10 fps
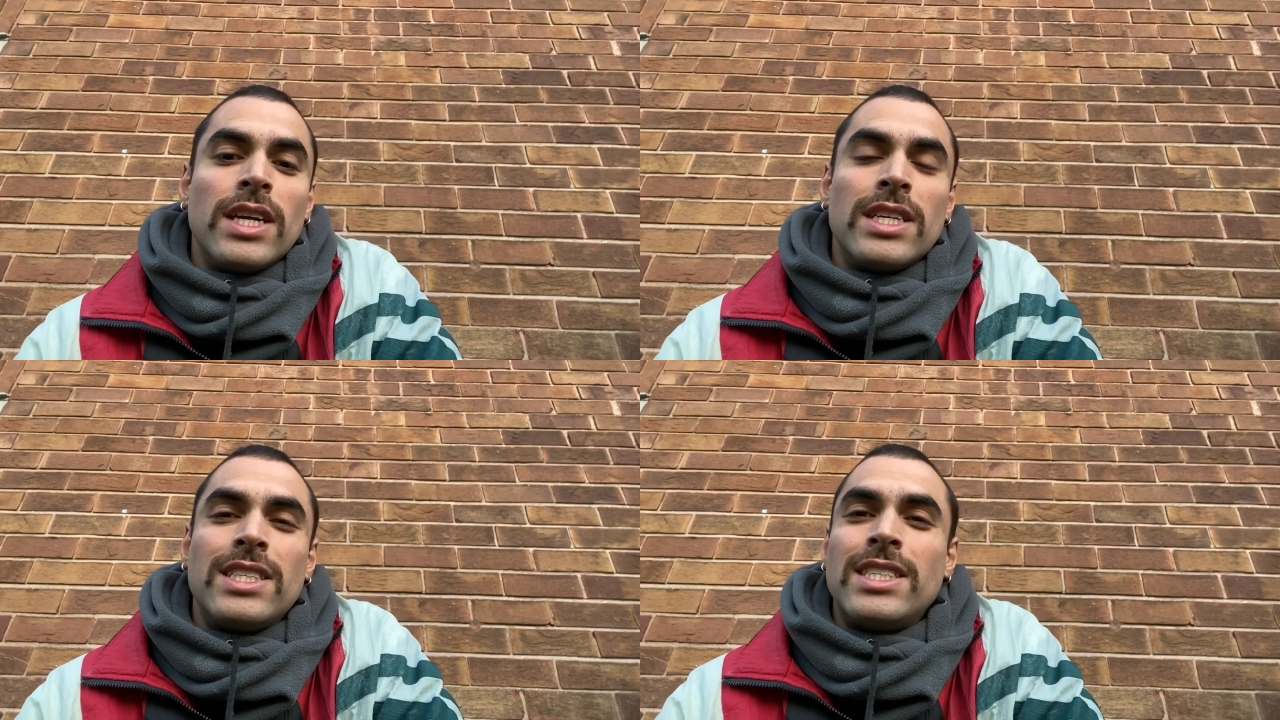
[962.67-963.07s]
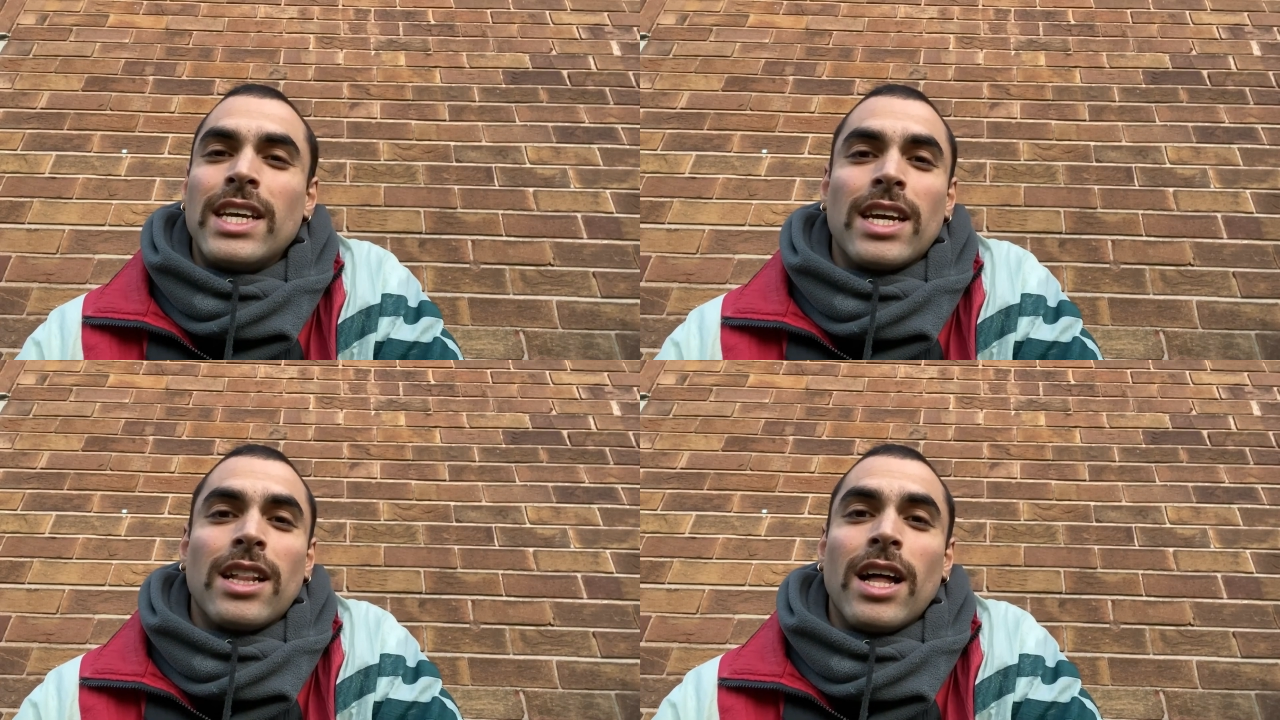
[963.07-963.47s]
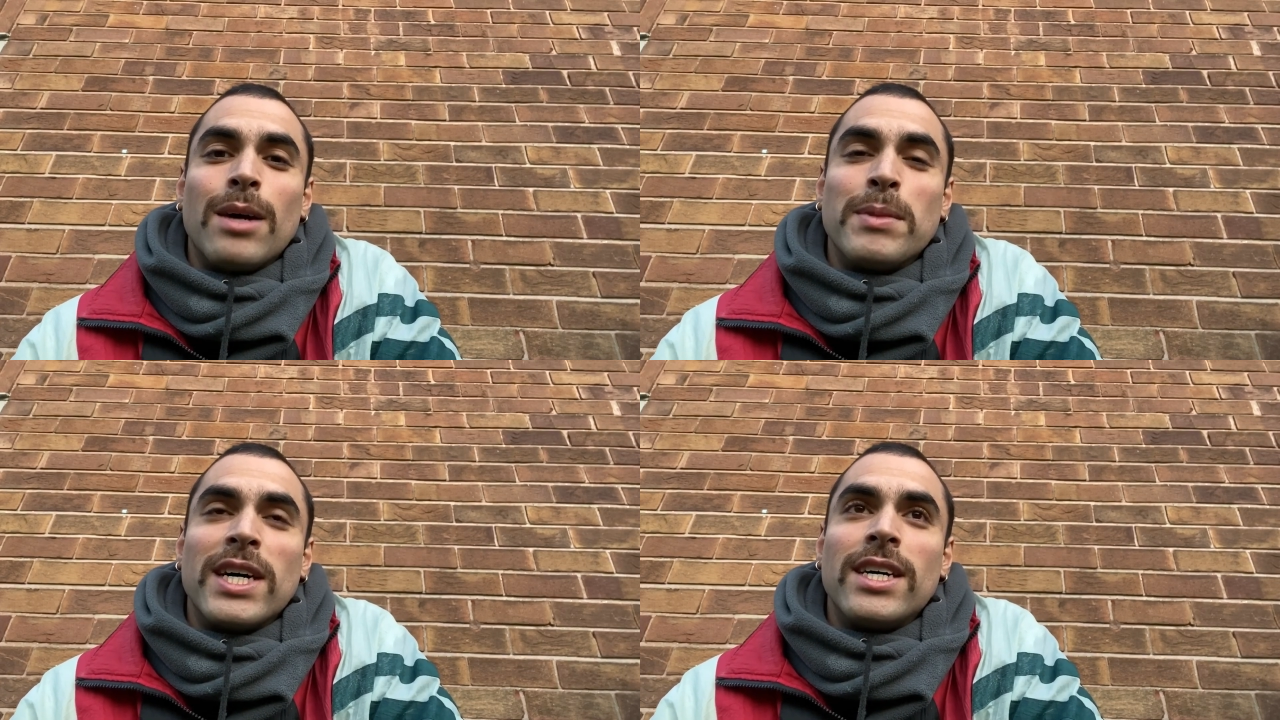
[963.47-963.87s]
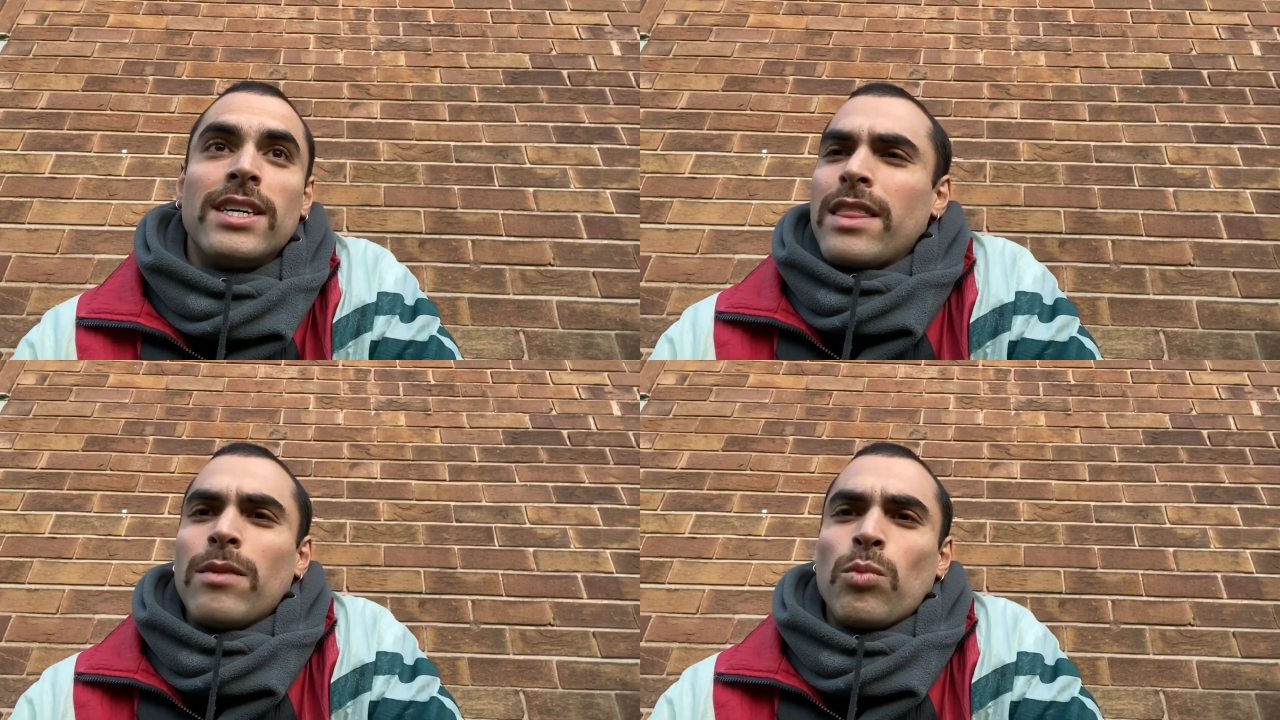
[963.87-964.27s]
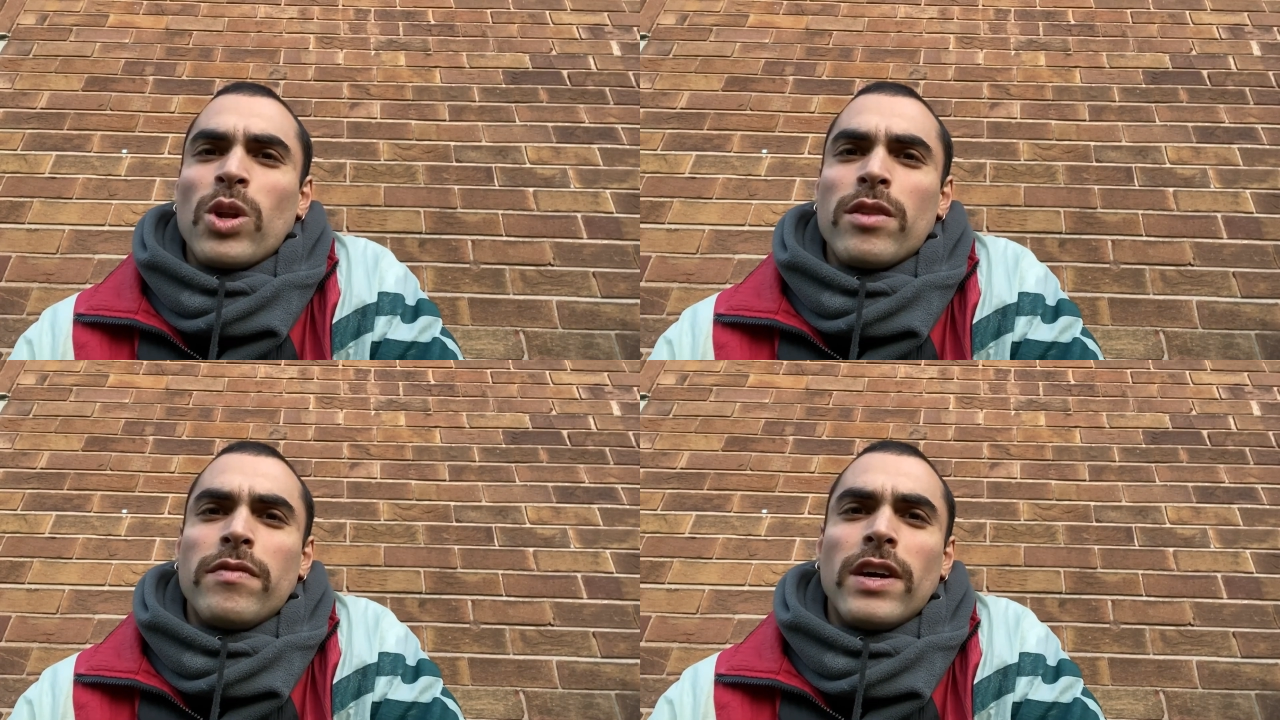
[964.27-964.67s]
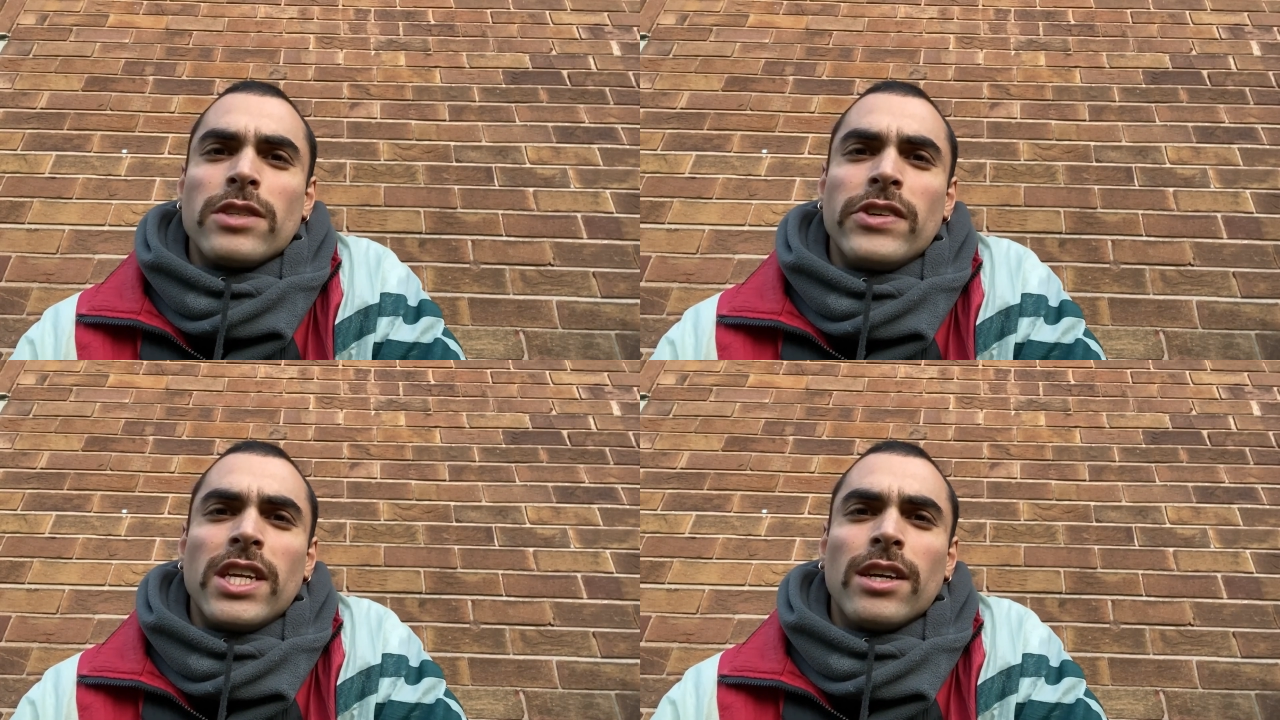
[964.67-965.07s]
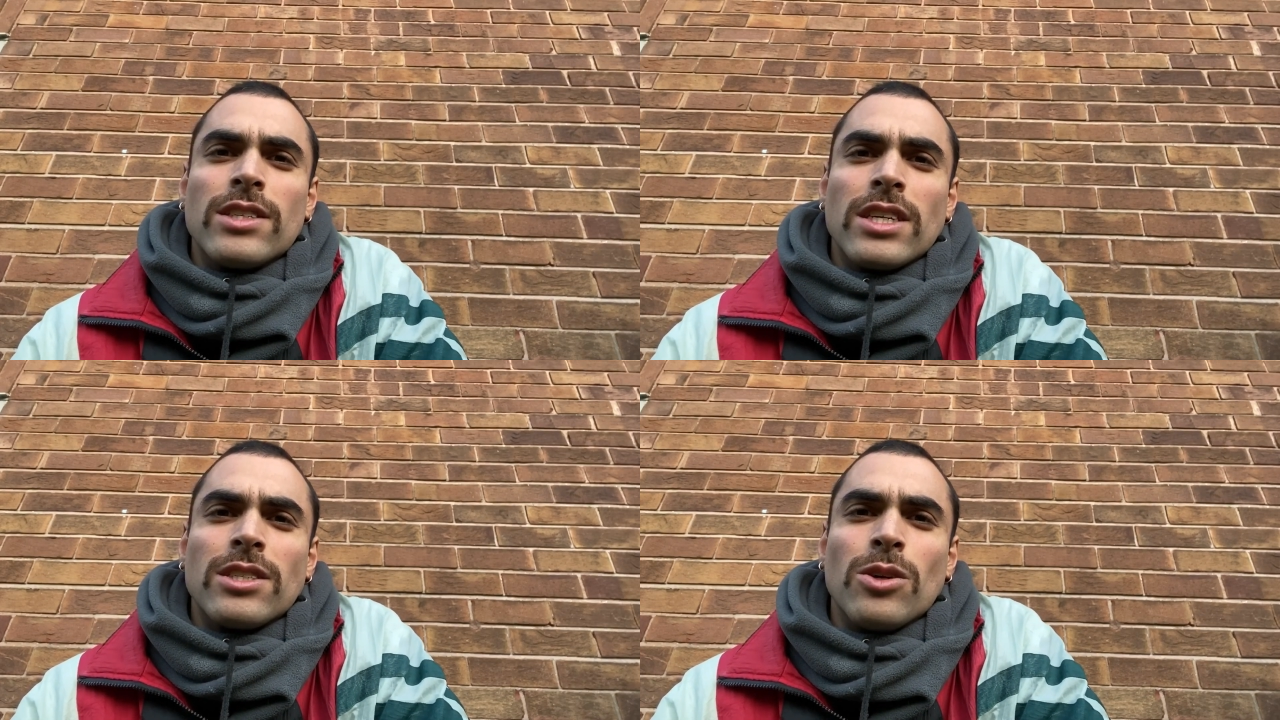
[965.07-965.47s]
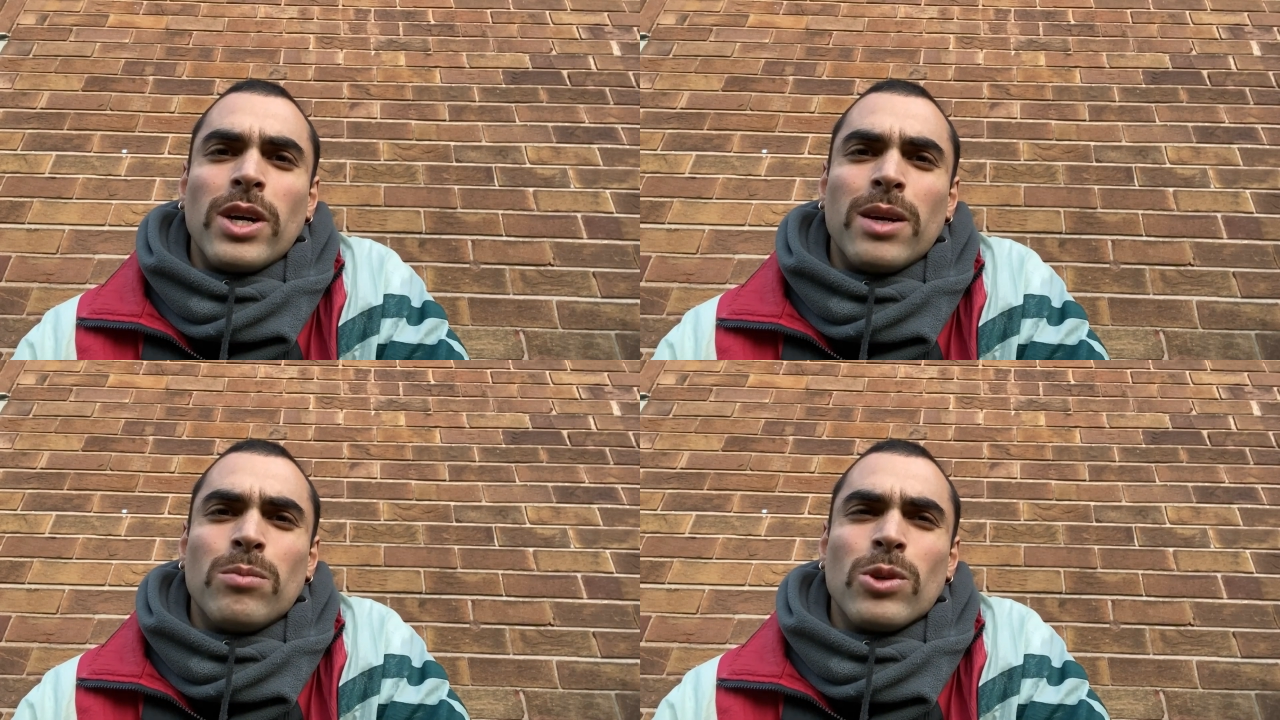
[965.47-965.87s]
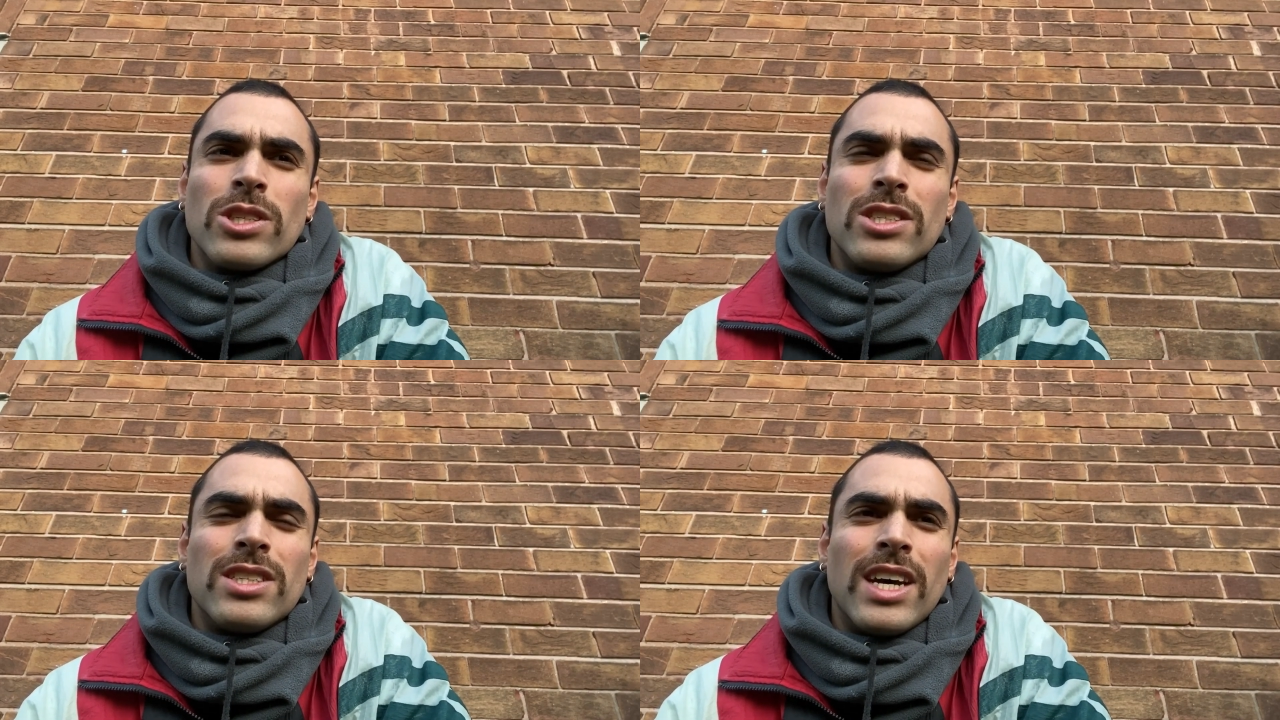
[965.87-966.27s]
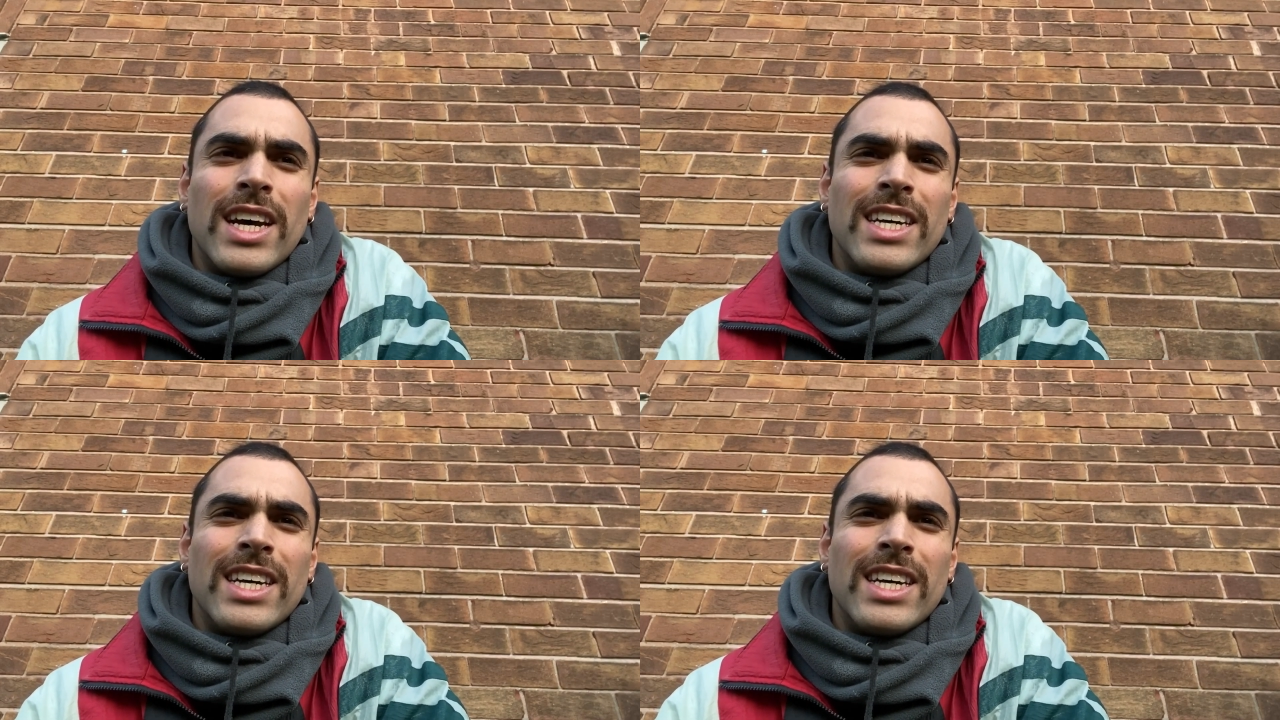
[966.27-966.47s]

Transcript: sick climber. I think one of the first videos I saw him was uh,